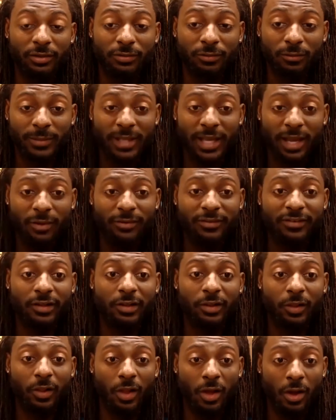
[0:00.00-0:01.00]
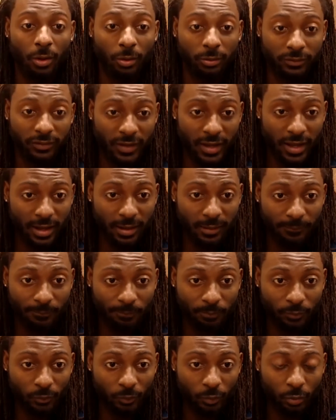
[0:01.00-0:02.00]
from now is a long time
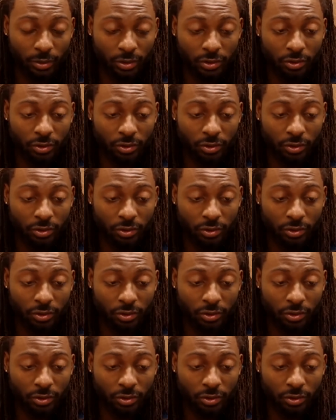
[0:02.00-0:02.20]
when you